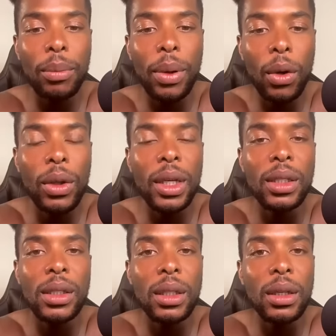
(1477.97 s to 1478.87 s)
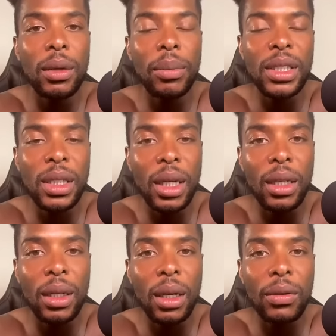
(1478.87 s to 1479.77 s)
police
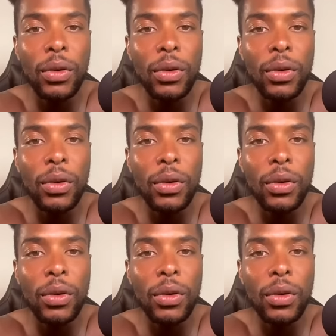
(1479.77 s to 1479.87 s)
misconduct.